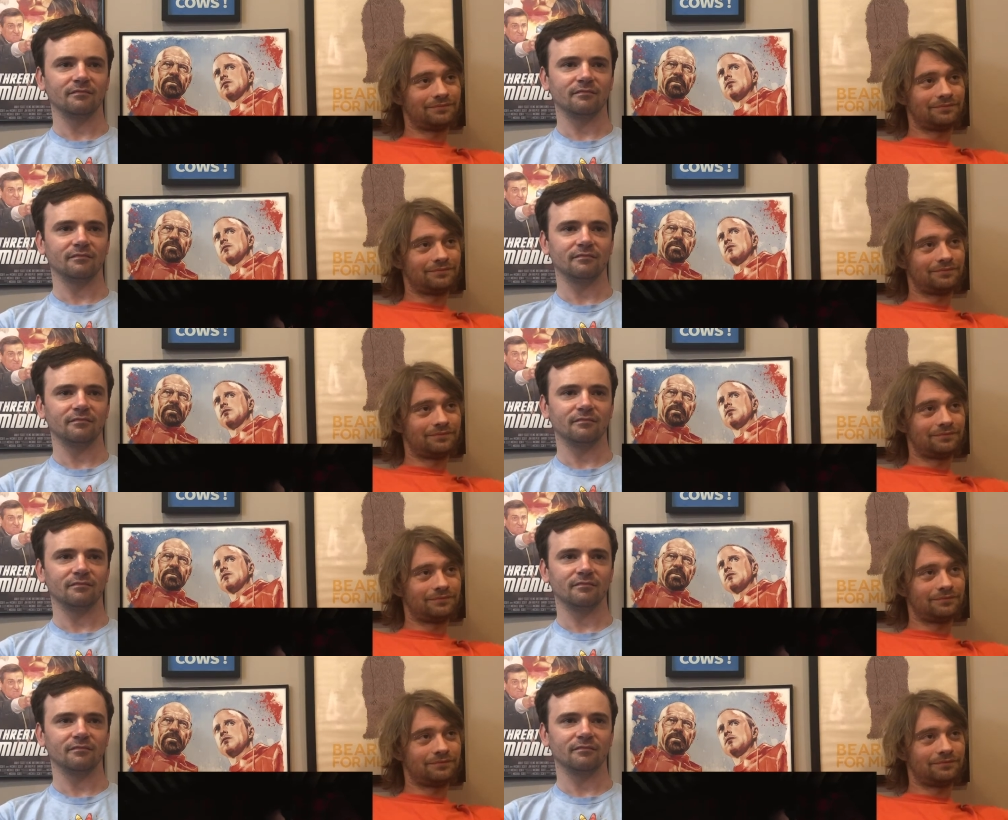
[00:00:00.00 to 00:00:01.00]

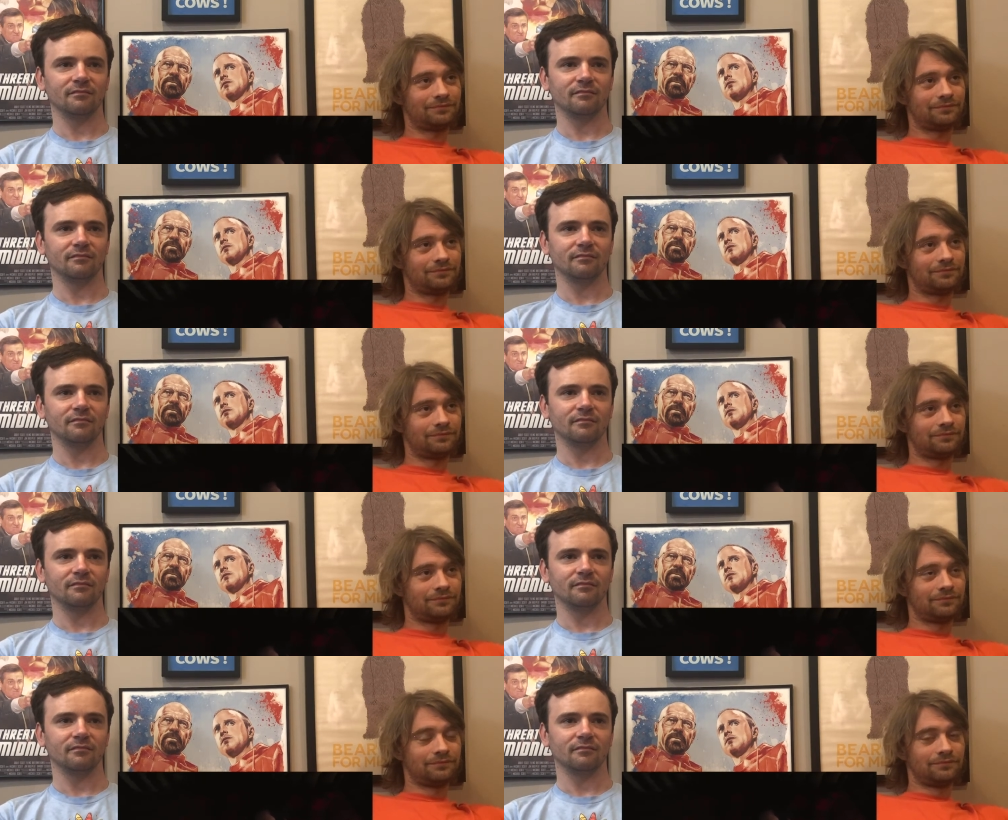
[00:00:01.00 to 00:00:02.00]

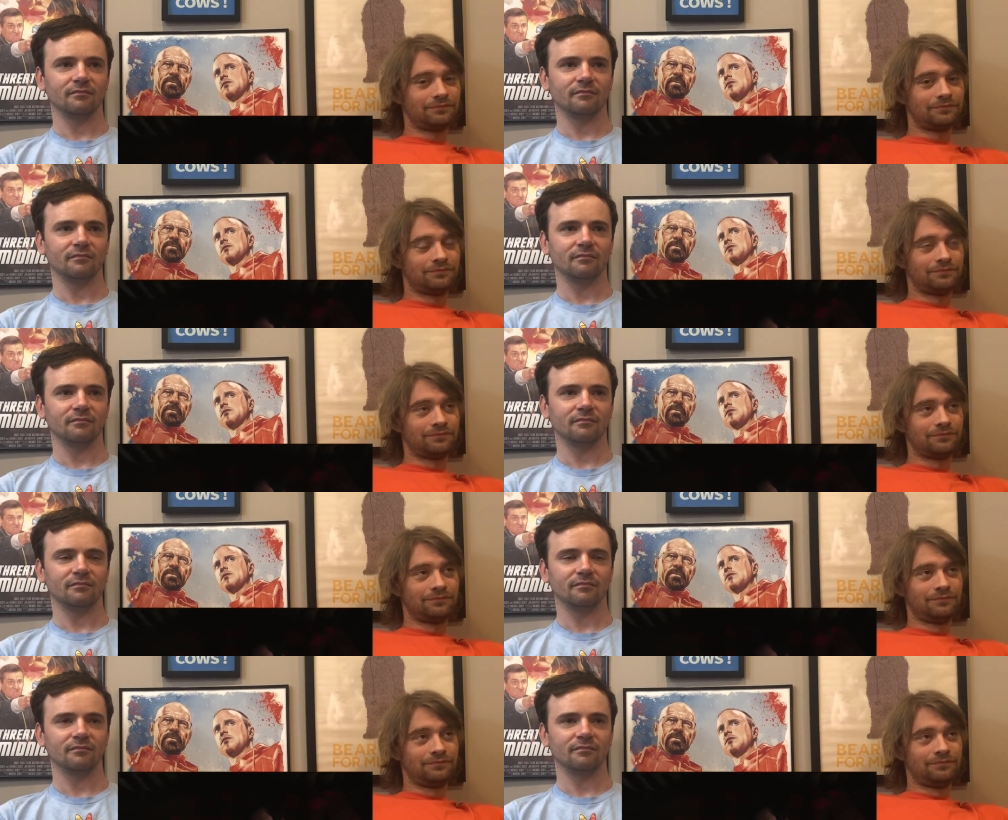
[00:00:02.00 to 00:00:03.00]

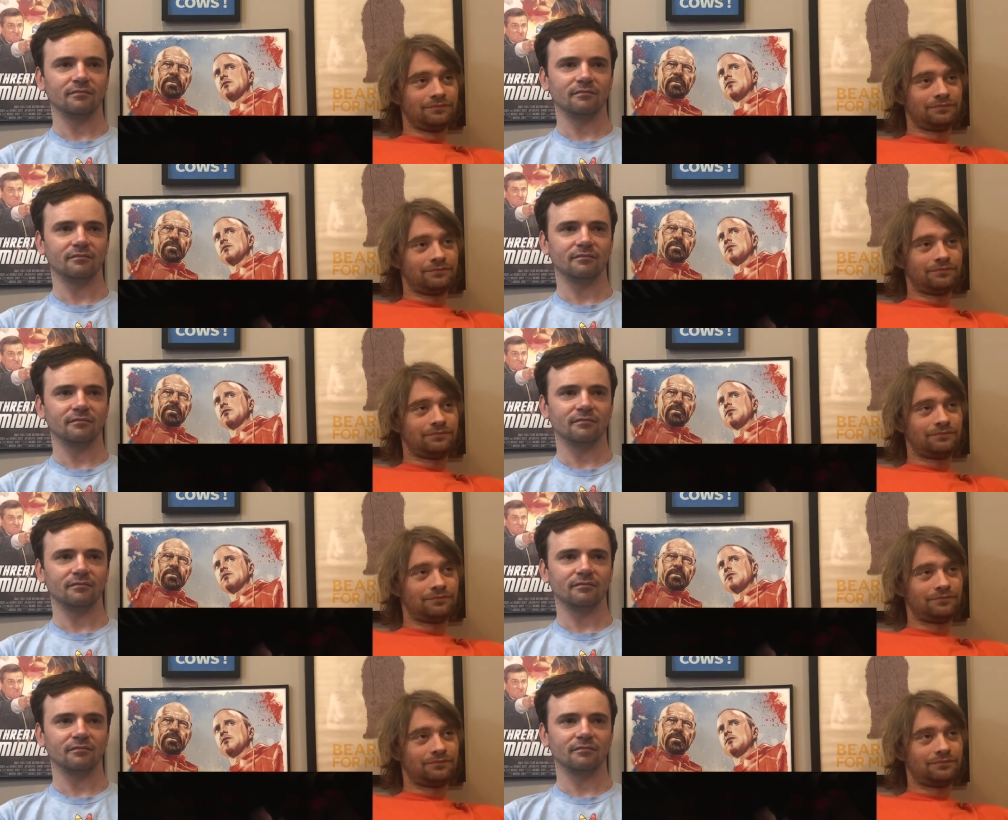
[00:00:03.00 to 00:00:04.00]

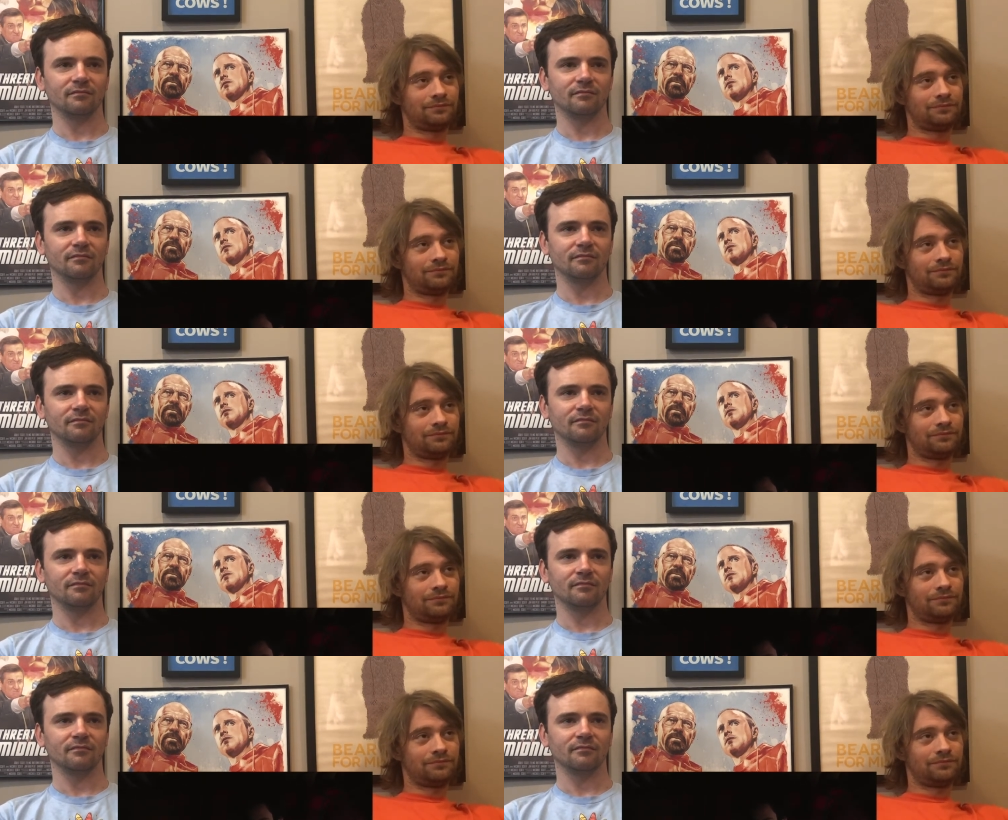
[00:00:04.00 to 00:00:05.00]

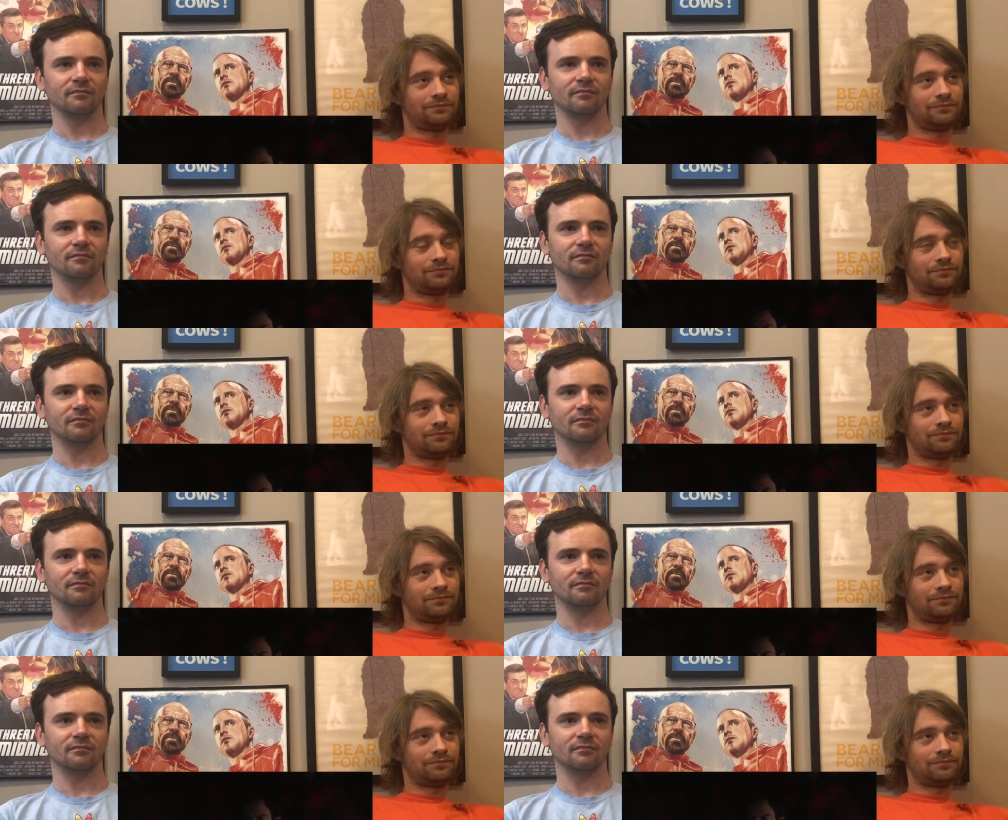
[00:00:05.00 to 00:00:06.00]

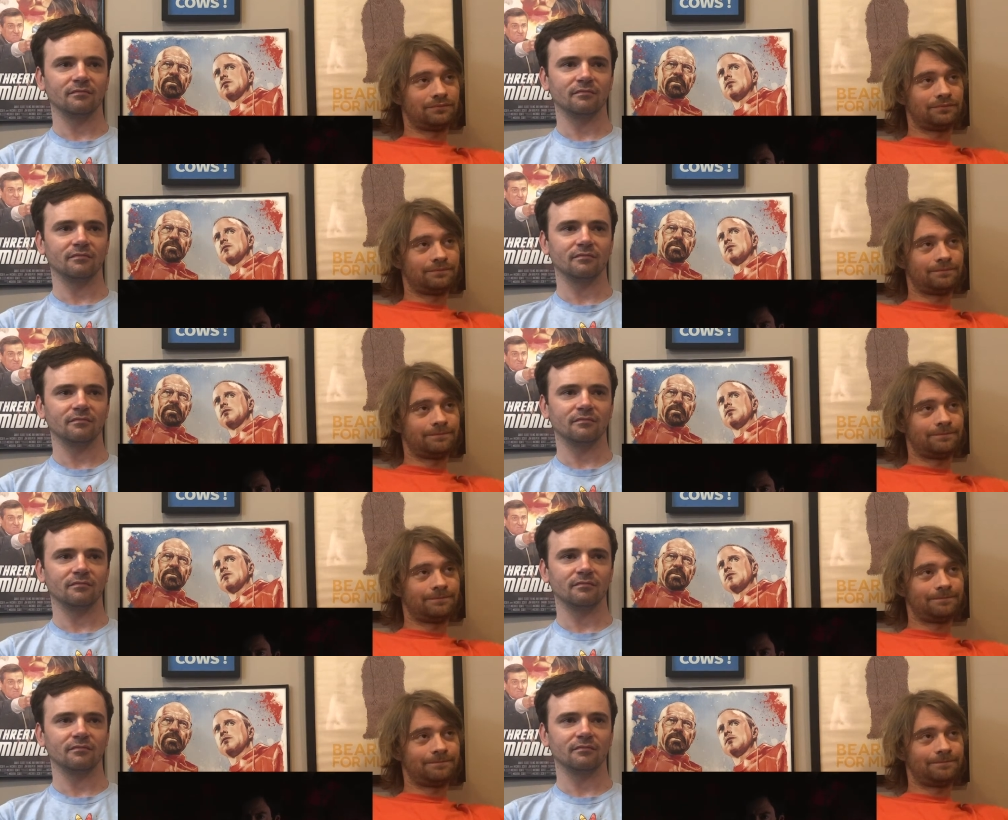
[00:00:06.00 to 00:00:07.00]

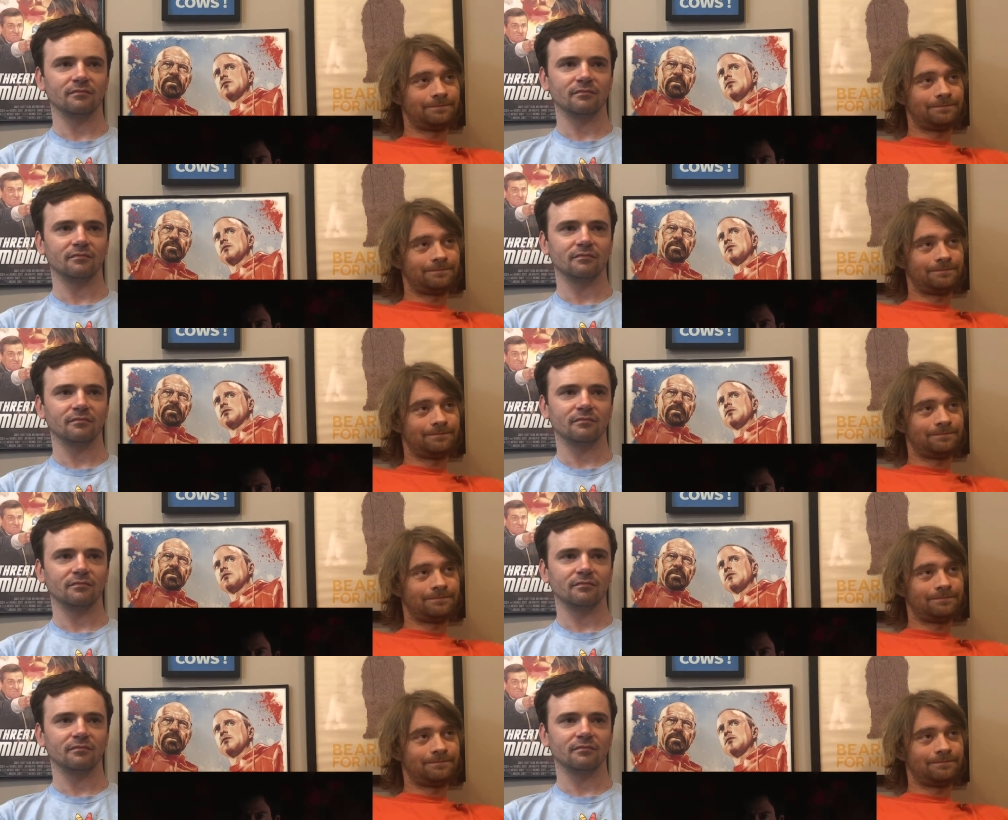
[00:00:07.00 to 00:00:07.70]
Nobody speaks.